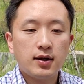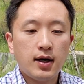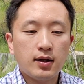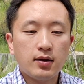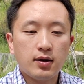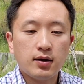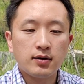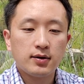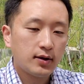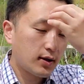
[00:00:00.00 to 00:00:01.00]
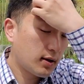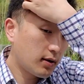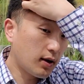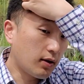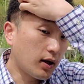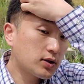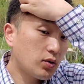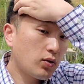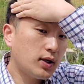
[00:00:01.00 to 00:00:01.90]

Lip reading: and the next one